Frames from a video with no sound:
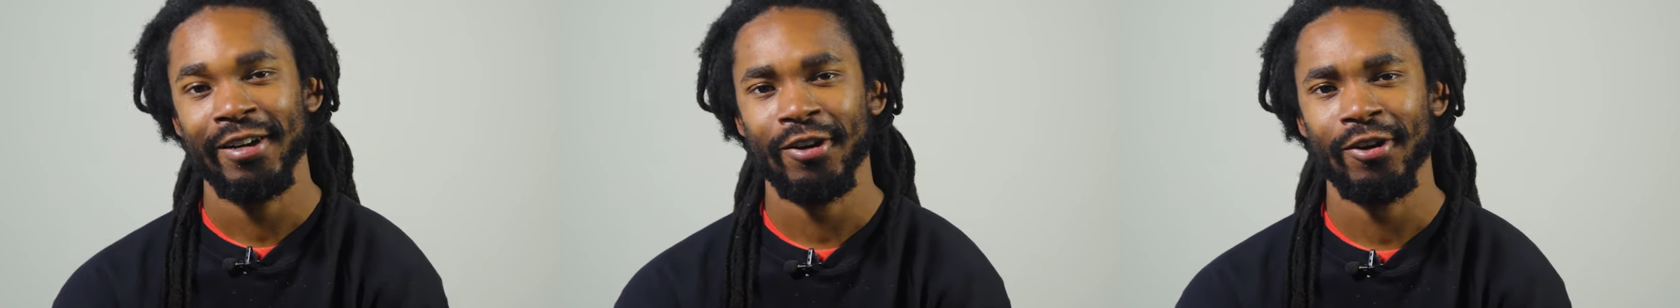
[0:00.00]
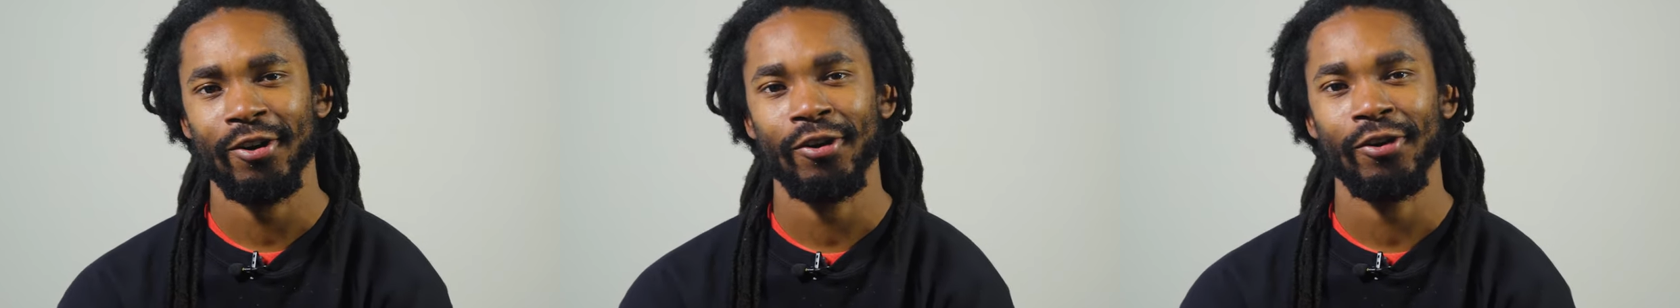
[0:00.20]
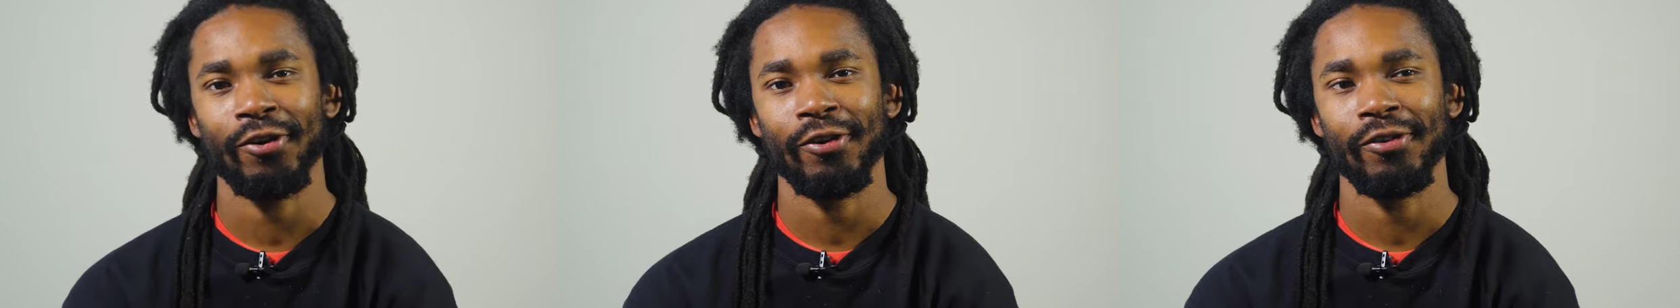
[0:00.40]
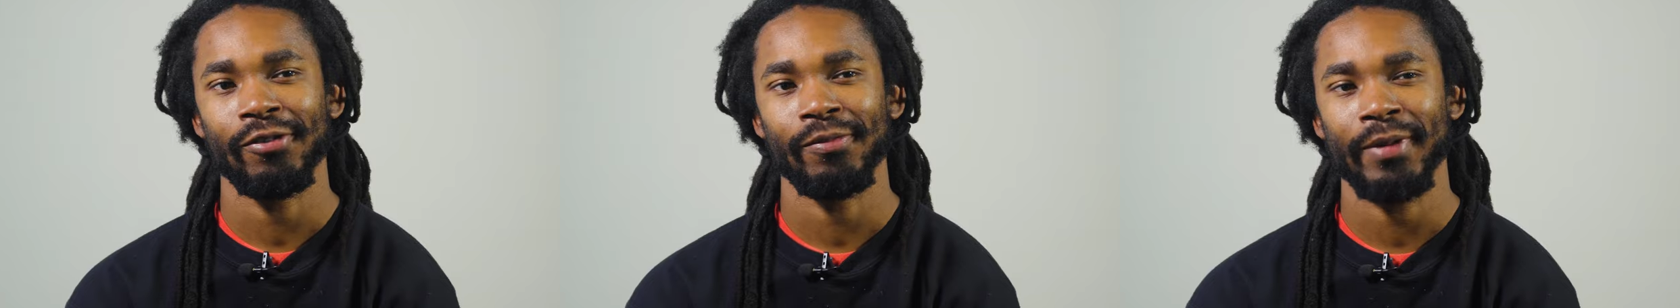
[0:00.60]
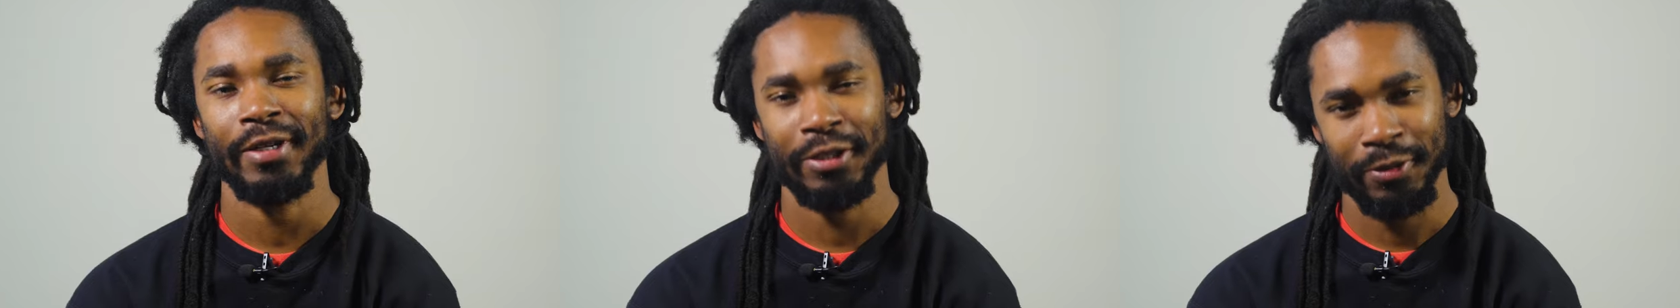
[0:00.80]
call
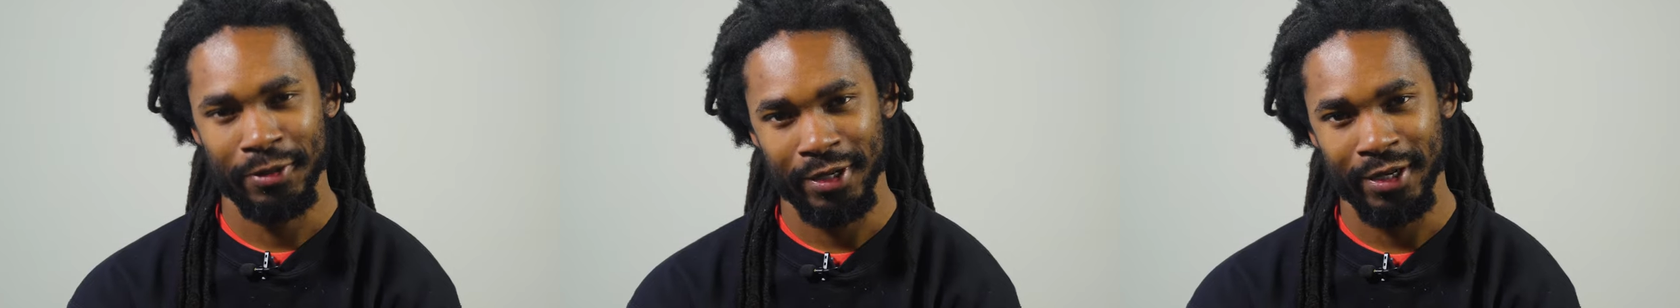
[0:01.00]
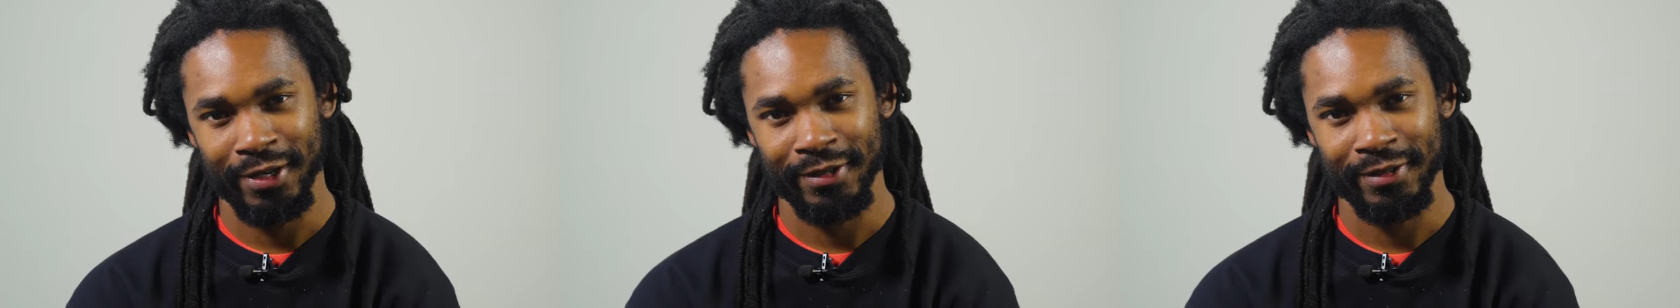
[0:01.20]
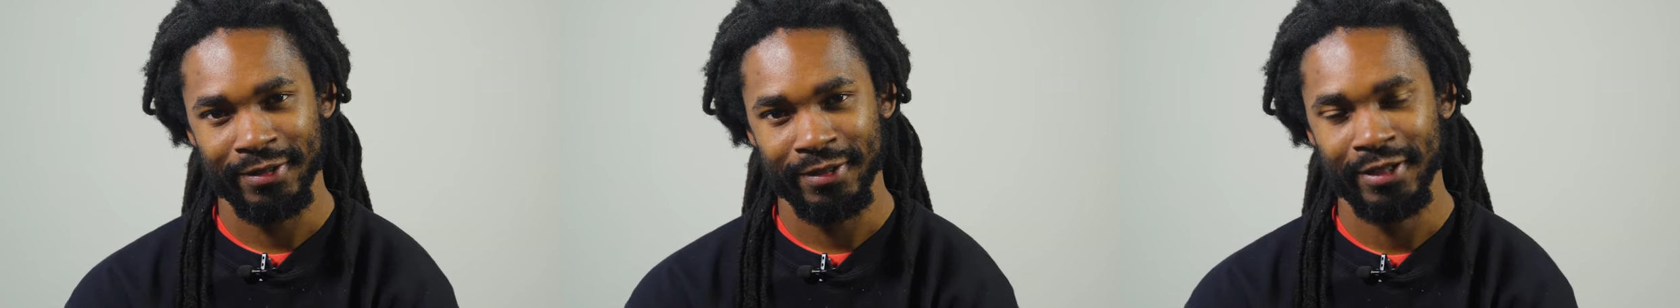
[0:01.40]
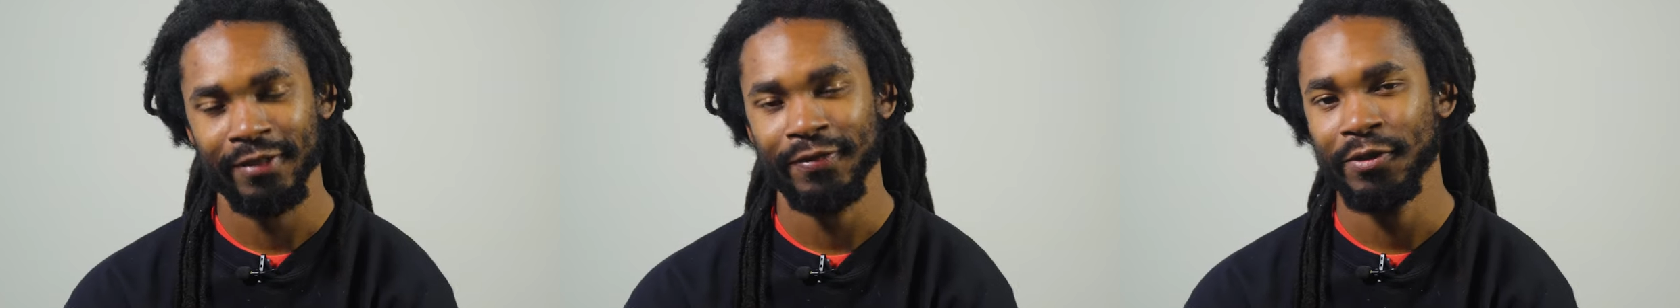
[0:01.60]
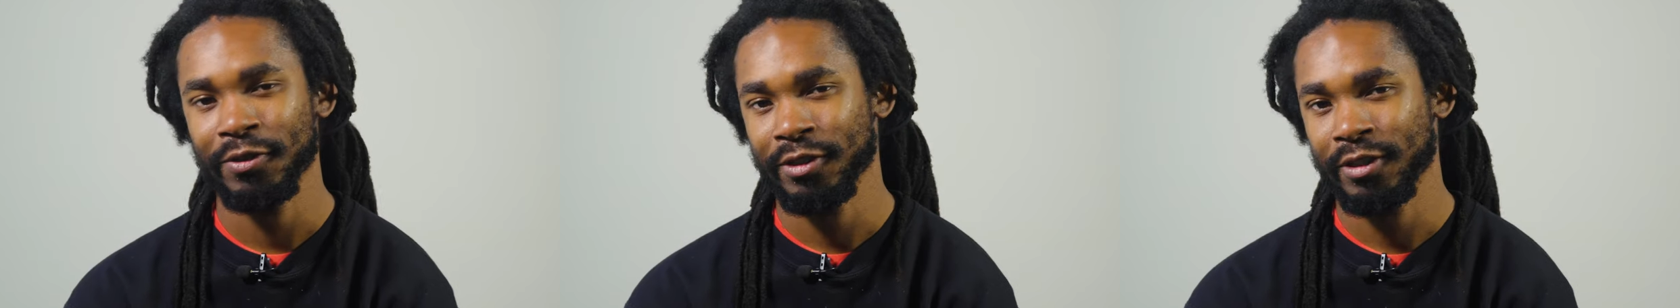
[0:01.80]
my studio
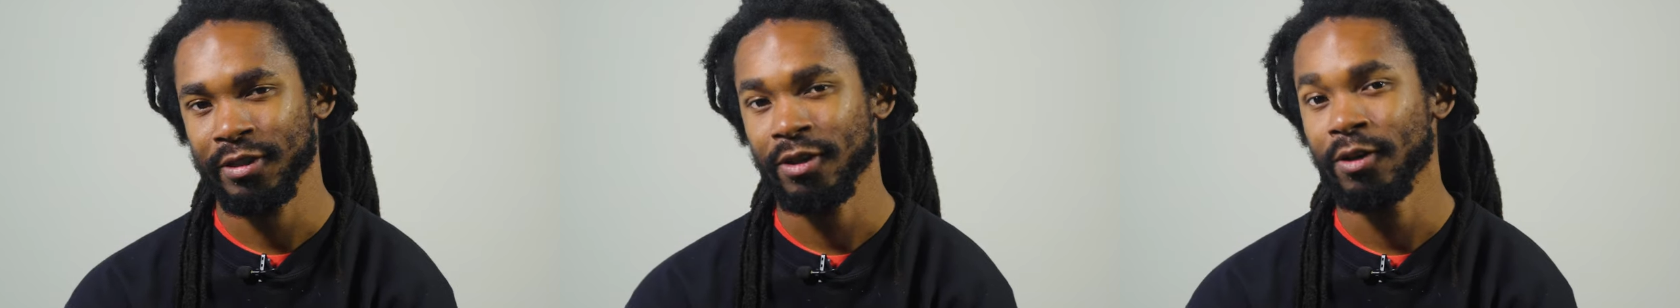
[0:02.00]
in the future,